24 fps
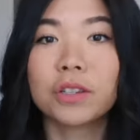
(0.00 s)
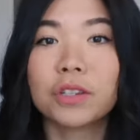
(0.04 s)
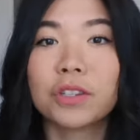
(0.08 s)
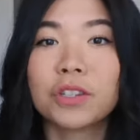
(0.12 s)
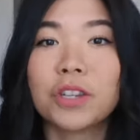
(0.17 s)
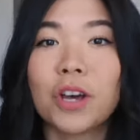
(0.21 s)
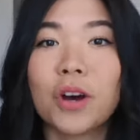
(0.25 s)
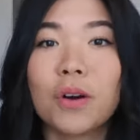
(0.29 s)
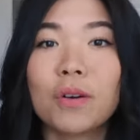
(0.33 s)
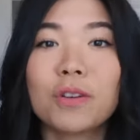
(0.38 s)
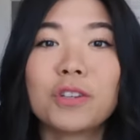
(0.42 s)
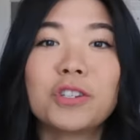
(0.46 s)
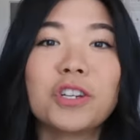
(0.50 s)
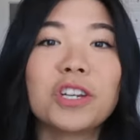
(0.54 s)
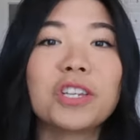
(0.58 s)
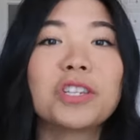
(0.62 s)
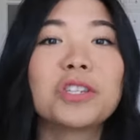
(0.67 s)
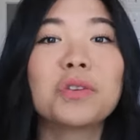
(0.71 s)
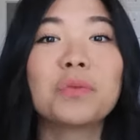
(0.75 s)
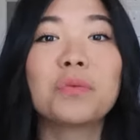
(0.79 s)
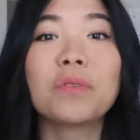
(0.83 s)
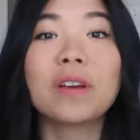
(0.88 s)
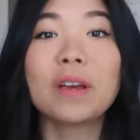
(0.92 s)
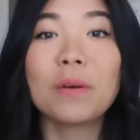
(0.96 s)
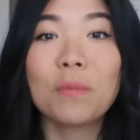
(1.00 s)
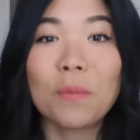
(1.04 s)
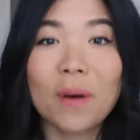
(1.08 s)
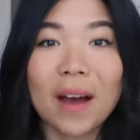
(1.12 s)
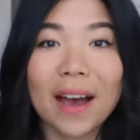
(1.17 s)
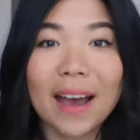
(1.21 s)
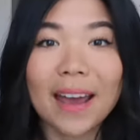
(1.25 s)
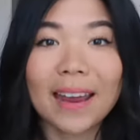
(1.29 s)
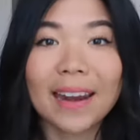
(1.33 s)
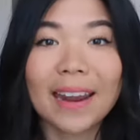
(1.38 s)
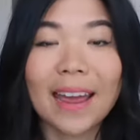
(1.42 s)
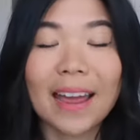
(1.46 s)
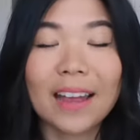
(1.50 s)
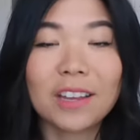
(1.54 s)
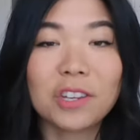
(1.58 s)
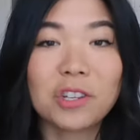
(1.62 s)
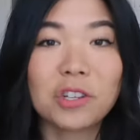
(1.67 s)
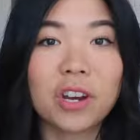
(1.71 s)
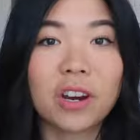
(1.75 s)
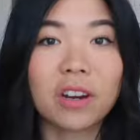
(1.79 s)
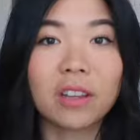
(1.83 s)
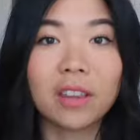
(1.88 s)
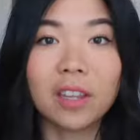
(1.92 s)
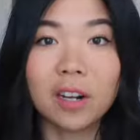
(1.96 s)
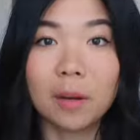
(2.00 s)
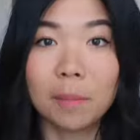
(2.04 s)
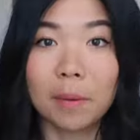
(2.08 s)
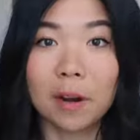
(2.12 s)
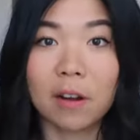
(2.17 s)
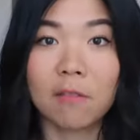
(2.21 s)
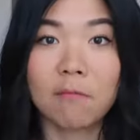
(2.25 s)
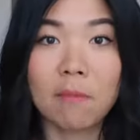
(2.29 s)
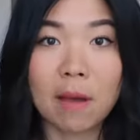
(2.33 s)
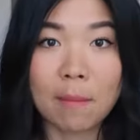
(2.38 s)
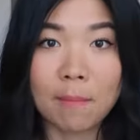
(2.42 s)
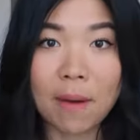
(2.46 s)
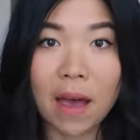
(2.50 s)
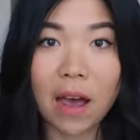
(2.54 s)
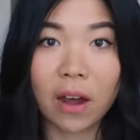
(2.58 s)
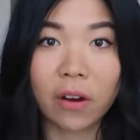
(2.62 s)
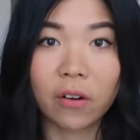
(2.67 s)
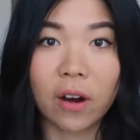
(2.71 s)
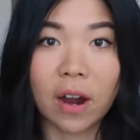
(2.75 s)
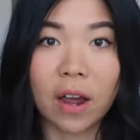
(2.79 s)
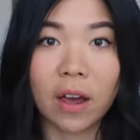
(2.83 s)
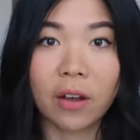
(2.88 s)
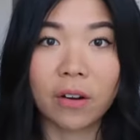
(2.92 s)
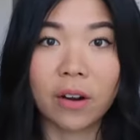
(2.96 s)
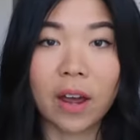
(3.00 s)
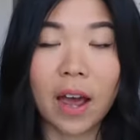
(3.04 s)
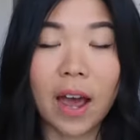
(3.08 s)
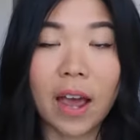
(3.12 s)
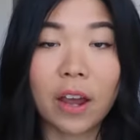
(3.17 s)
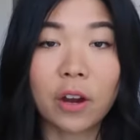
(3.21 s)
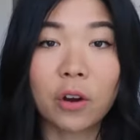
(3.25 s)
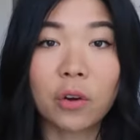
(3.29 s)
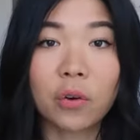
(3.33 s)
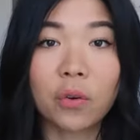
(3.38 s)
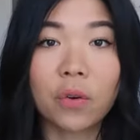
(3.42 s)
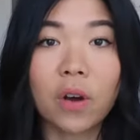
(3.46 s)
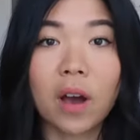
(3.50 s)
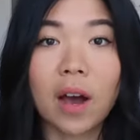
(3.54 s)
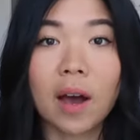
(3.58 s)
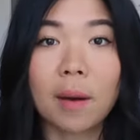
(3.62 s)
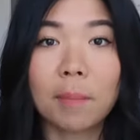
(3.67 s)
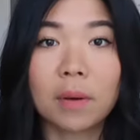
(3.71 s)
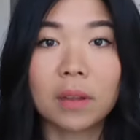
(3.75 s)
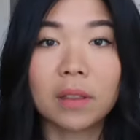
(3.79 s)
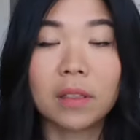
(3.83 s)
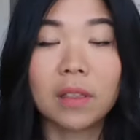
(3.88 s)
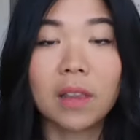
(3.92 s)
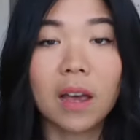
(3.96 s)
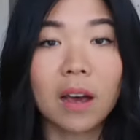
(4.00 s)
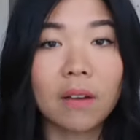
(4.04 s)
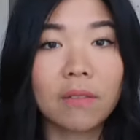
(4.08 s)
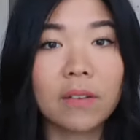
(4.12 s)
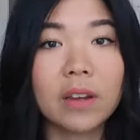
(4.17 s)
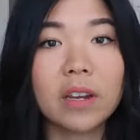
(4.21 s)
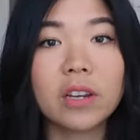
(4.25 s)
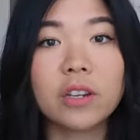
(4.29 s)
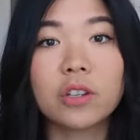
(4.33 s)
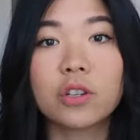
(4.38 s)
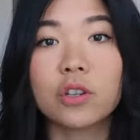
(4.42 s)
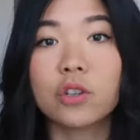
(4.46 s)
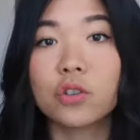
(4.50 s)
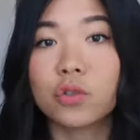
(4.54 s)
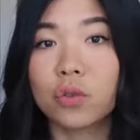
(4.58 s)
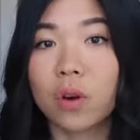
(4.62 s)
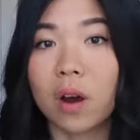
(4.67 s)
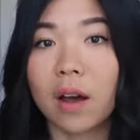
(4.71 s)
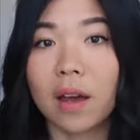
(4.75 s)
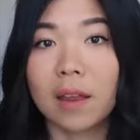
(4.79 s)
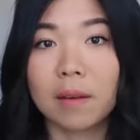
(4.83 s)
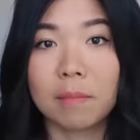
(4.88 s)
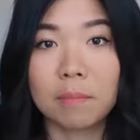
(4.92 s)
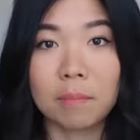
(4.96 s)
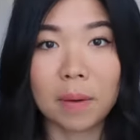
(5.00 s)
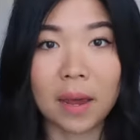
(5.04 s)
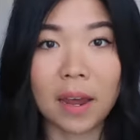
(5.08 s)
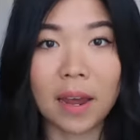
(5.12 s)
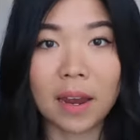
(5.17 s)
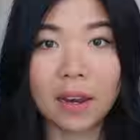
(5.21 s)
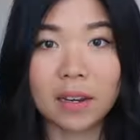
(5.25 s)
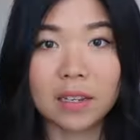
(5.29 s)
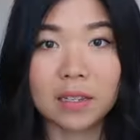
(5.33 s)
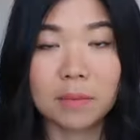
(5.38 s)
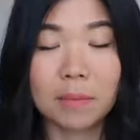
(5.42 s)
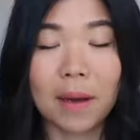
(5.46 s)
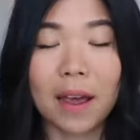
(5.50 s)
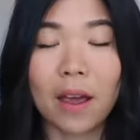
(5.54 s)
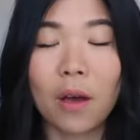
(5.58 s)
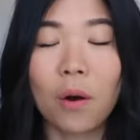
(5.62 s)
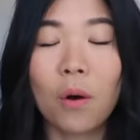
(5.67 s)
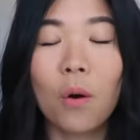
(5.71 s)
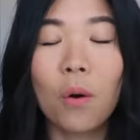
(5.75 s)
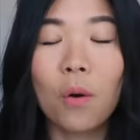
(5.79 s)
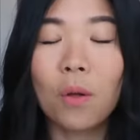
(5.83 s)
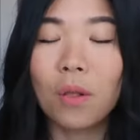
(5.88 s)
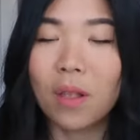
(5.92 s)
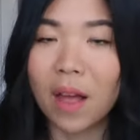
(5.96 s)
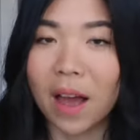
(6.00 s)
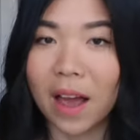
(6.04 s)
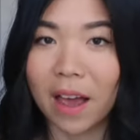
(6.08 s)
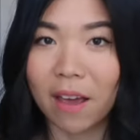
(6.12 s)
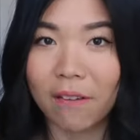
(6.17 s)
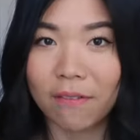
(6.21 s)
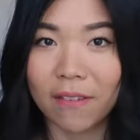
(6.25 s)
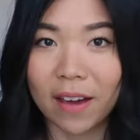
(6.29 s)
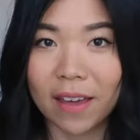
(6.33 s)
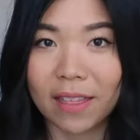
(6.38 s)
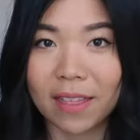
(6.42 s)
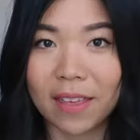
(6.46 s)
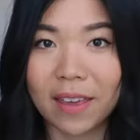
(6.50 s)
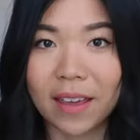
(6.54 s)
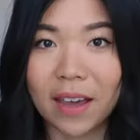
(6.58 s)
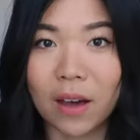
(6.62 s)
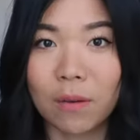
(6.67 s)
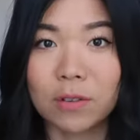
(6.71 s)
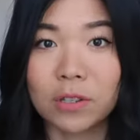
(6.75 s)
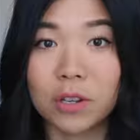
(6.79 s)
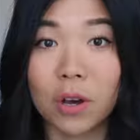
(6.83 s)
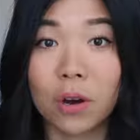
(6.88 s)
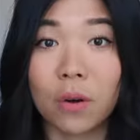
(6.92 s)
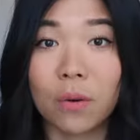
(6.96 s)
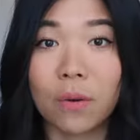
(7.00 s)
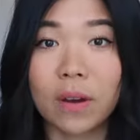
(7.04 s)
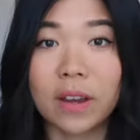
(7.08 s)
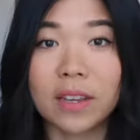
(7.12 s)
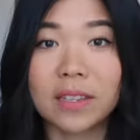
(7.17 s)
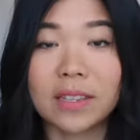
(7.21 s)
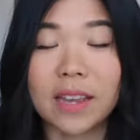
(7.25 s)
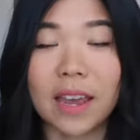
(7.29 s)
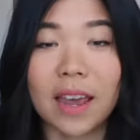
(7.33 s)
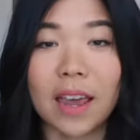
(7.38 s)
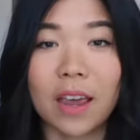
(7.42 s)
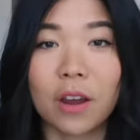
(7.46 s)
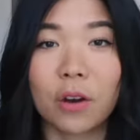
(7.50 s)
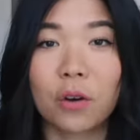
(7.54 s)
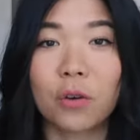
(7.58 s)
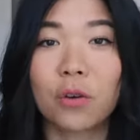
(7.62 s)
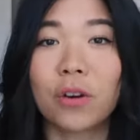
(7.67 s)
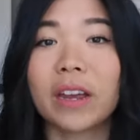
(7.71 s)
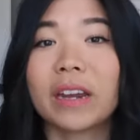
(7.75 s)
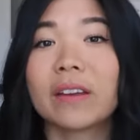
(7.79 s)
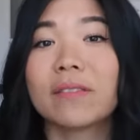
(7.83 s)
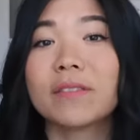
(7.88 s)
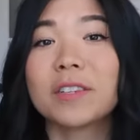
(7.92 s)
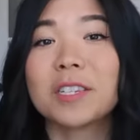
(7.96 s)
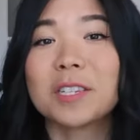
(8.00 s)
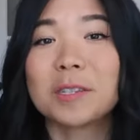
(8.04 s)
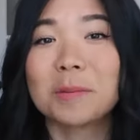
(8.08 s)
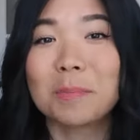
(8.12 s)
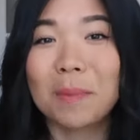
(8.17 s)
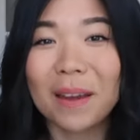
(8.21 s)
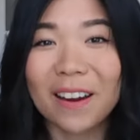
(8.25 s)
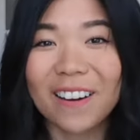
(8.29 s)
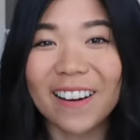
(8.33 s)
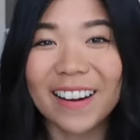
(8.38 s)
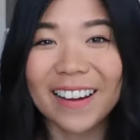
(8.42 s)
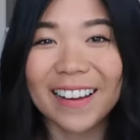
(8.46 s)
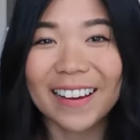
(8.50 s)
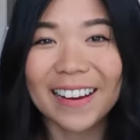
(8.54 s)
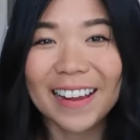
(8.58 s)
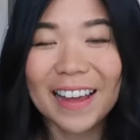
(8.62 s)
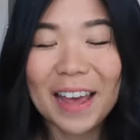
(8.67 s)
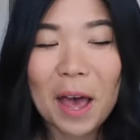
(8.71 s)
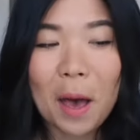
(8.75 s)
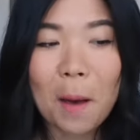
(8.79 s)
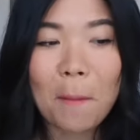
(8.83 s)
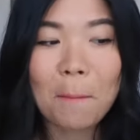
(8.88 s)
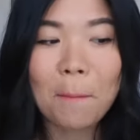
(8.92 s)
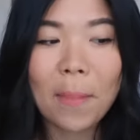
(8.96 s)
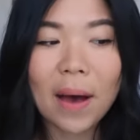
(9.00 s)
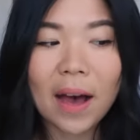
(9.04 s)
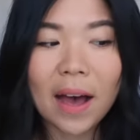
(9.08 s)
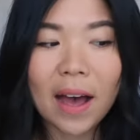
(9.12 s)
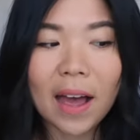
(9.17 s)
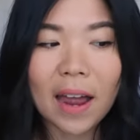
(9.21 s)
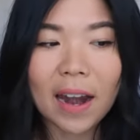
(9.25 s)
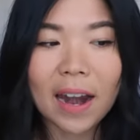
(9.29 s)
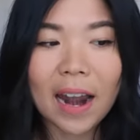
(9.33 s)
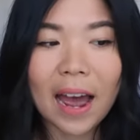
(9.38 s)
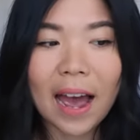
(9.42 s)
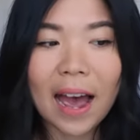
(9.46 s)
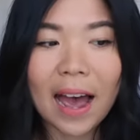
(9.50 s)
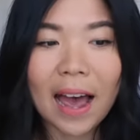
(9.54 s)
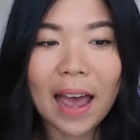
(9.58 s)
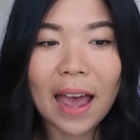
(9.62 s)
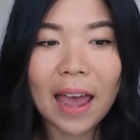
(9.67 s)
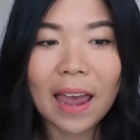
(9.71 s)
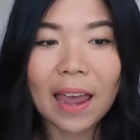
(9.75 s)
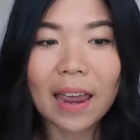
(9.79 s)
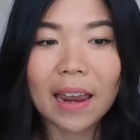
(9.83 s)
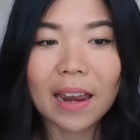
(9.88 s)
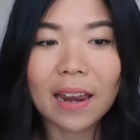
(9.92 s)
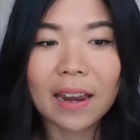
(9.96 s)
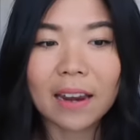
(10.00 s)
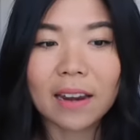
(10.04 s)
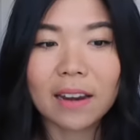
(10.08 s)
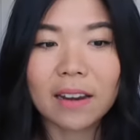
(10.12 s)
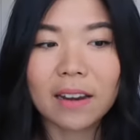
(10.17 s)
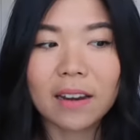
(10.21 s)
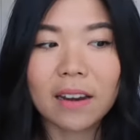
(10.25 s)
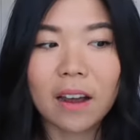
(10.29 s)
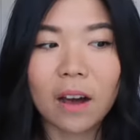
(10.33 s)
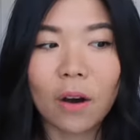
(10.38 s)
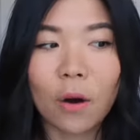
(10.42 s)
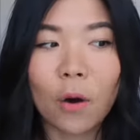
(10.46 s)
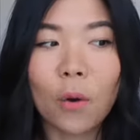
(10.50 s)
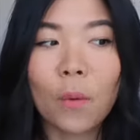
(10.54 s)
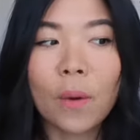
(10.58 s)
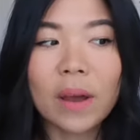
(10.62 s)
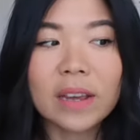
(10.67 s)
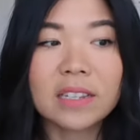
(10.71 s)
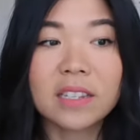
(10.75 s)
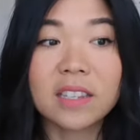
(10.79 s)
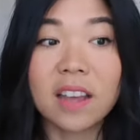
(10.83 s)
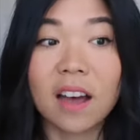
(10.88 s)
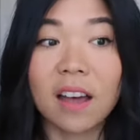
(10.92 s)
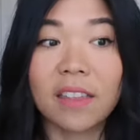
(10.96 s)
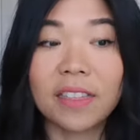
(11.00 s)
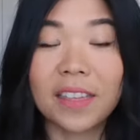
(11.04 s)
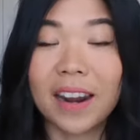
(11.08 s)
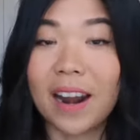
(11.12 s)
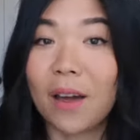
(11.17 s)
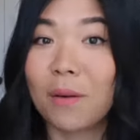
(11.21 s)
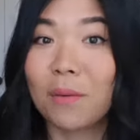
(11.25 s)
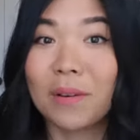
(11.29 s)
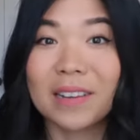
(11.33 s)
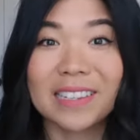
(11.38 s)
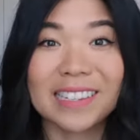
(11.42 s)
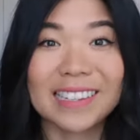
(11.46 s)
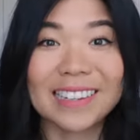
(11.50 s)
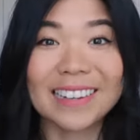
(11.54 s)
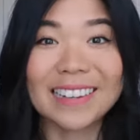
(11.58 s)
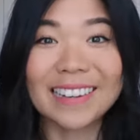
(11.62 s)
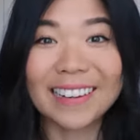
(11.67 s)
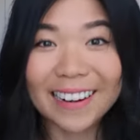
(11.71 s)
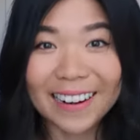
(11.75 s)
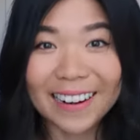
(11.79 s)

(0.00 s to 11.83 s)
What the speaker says: So just to rewind and share a little bit of my background, I grew up loving to draw and paint my whole life. I think I was always a creative spirit, but I always thought that I wasn't good